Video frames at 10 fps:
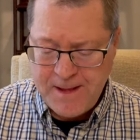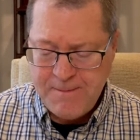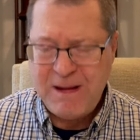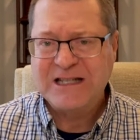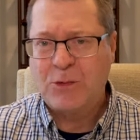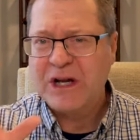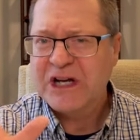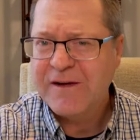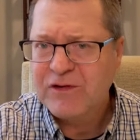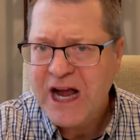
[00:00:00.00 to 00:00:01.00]
because I want to
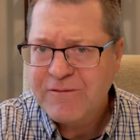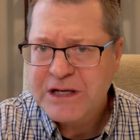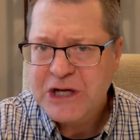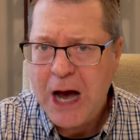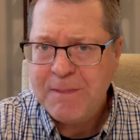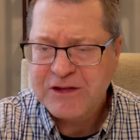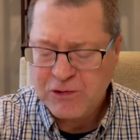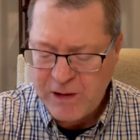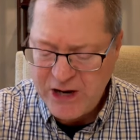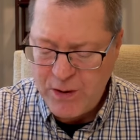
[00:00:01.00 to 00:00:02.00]
cover every topic the
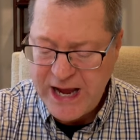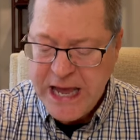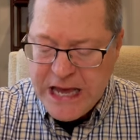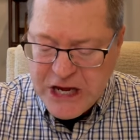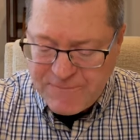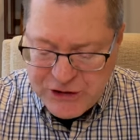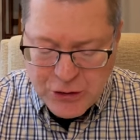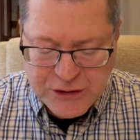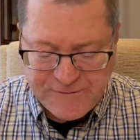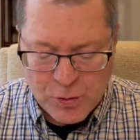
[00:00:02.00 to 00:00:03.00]
right way. If
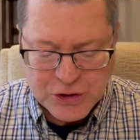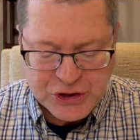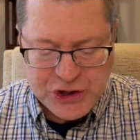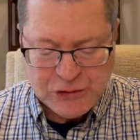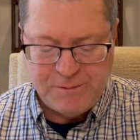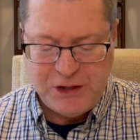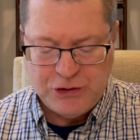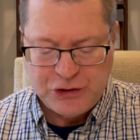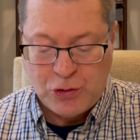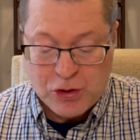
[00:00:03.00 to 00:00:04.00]
you divorced your
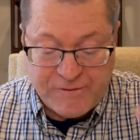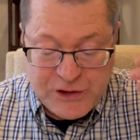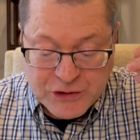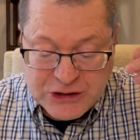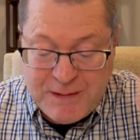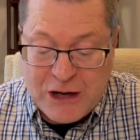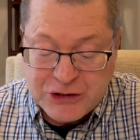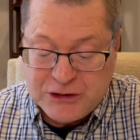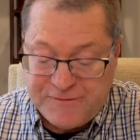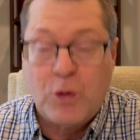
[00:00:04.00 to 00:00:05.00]
abuser or if your
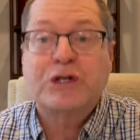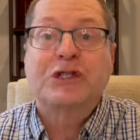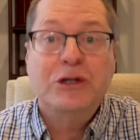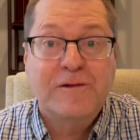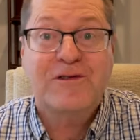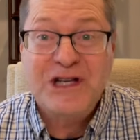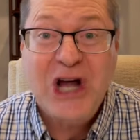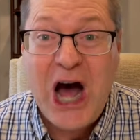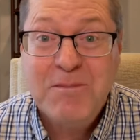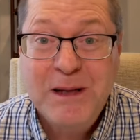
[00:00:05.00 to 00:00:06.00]
spouse divorced you for
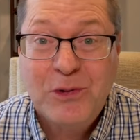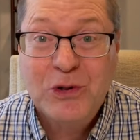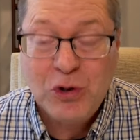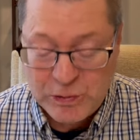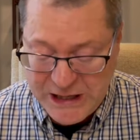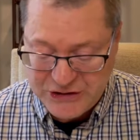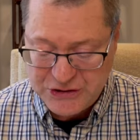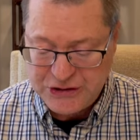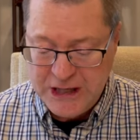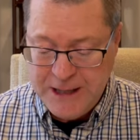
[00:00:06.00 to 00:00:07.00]
non biblical
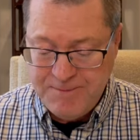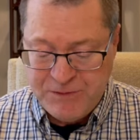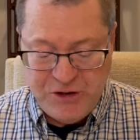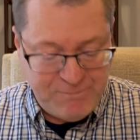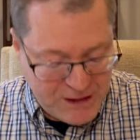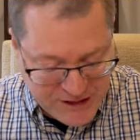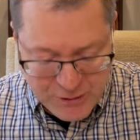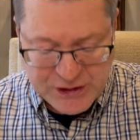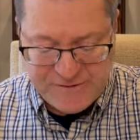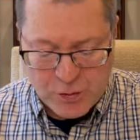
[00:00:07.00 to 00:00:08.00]
reasons, you've been
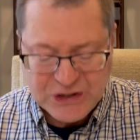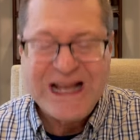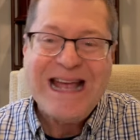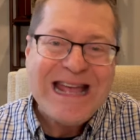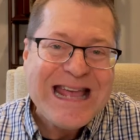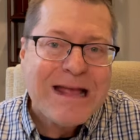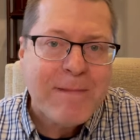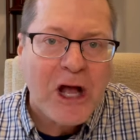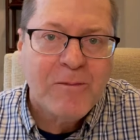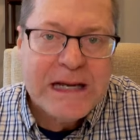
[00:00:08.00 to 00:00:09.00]
through a divorce,
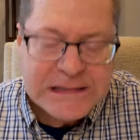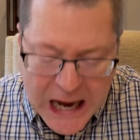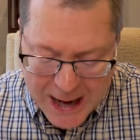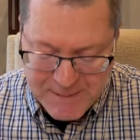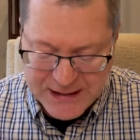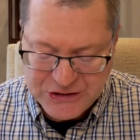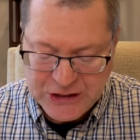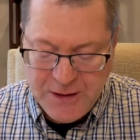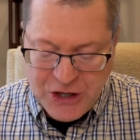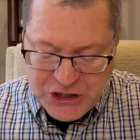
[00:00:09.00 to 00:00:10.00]
email me topics
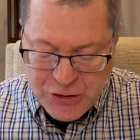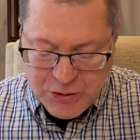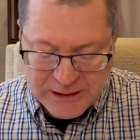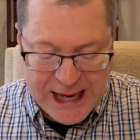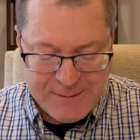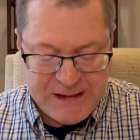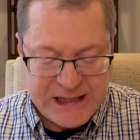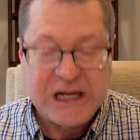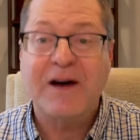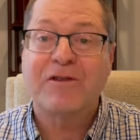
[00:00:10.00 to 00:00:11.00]
you'd like me to
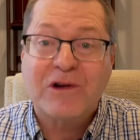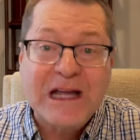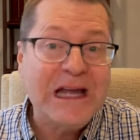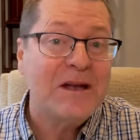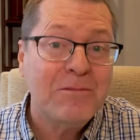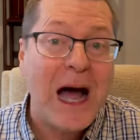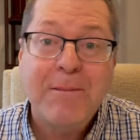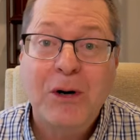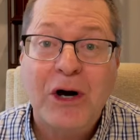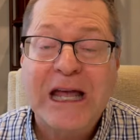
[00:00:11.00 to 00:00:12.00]
cover in my
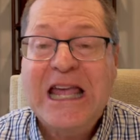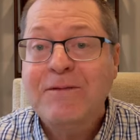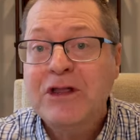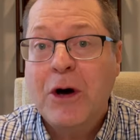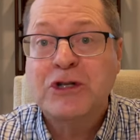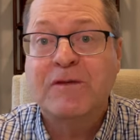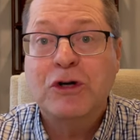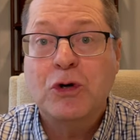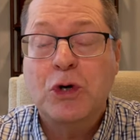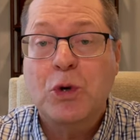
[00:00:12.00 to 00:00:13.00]
book. Even those of
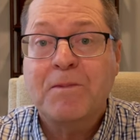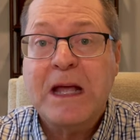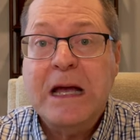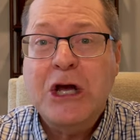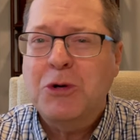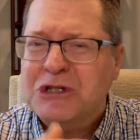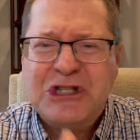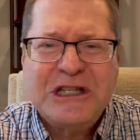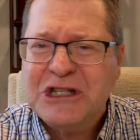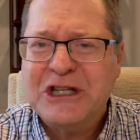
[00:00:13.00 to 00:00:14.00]
you who, who
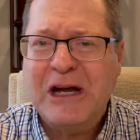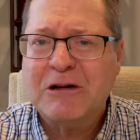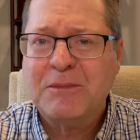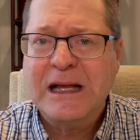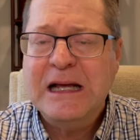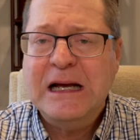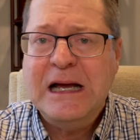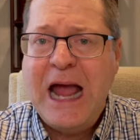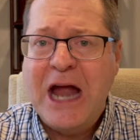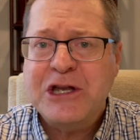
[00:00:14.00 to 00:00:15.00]
sin terribly
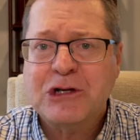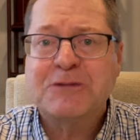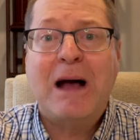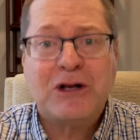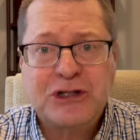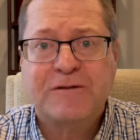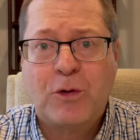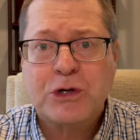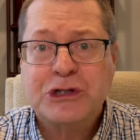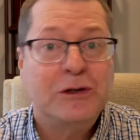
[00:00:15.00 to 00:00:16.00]
and your spouse
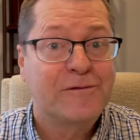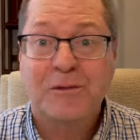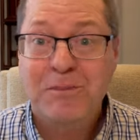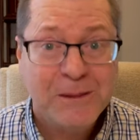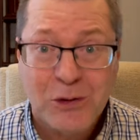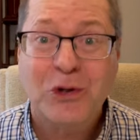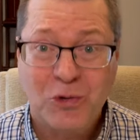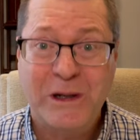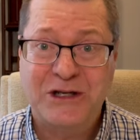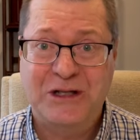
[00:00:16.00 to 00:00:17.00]
divorced you for biblical
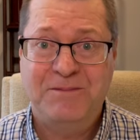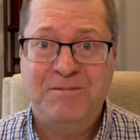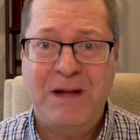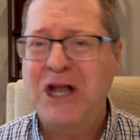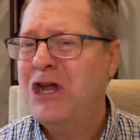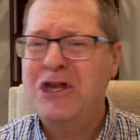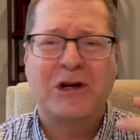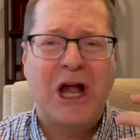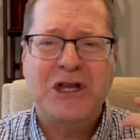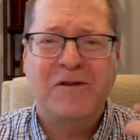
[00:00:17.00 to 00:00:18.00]
reason and you,
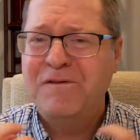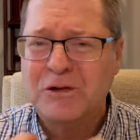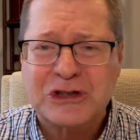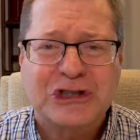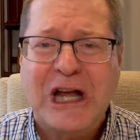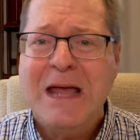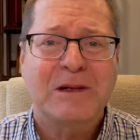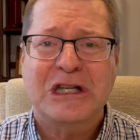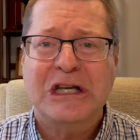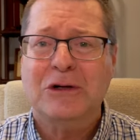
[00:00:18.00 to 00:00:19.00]
and you feel shame
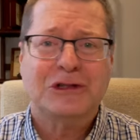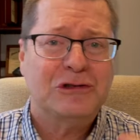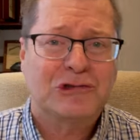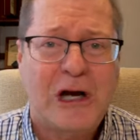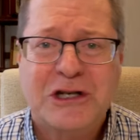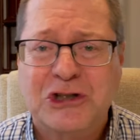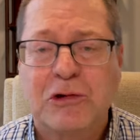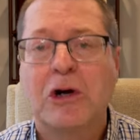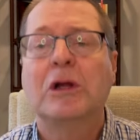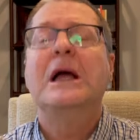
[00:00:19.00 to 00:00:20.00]
and guilt, you're trying to
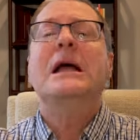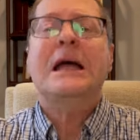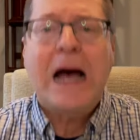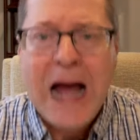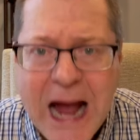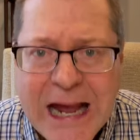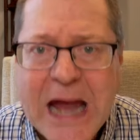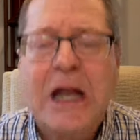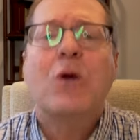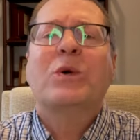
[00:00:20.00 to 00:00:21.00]
struggle.
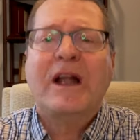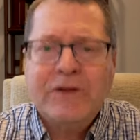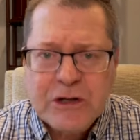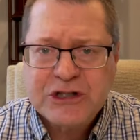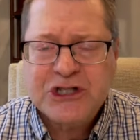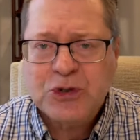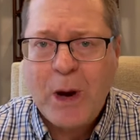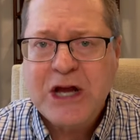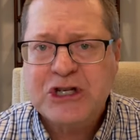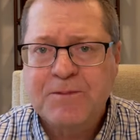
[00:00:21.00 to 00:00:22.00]
Again, whatever your
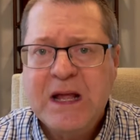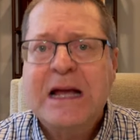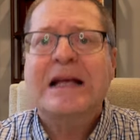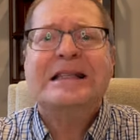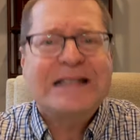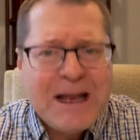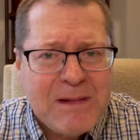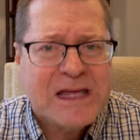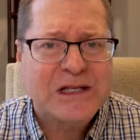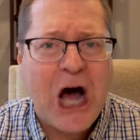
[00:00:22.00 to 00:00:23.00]
situation, send me
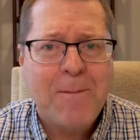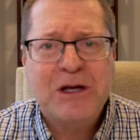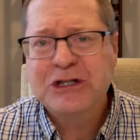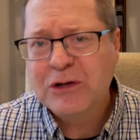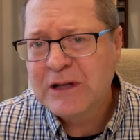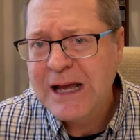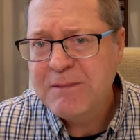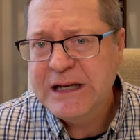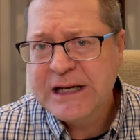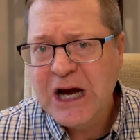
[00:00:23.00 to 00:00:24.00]
the topics you'd like me
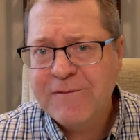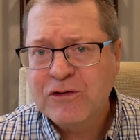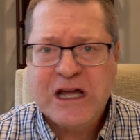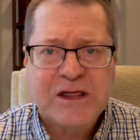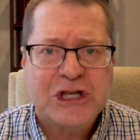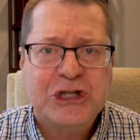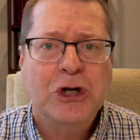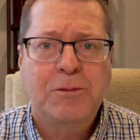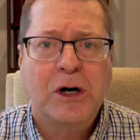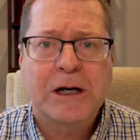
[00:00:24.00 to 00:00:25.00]
to cover in this
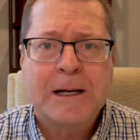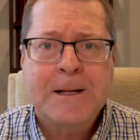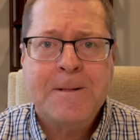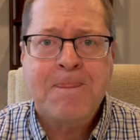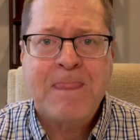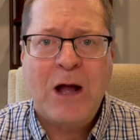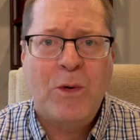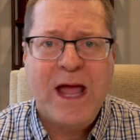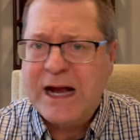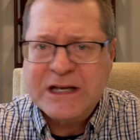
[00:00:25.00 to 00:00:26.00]
new book. That
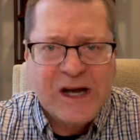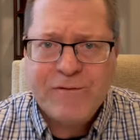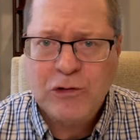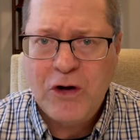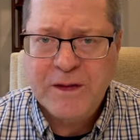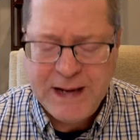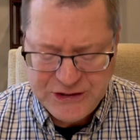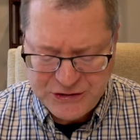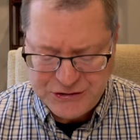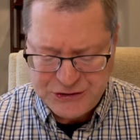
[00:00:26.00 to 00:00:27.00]
way I can cover all the
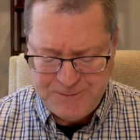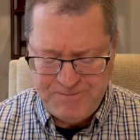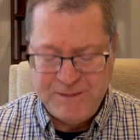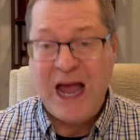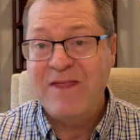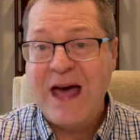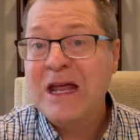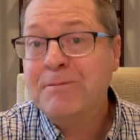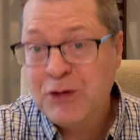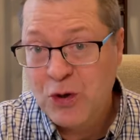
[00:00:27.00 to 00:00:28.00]
bases and that
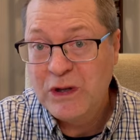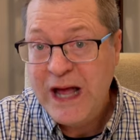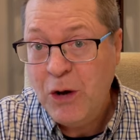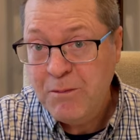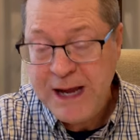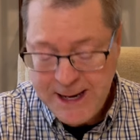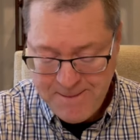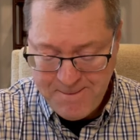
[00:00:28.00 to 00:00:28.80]
input help me.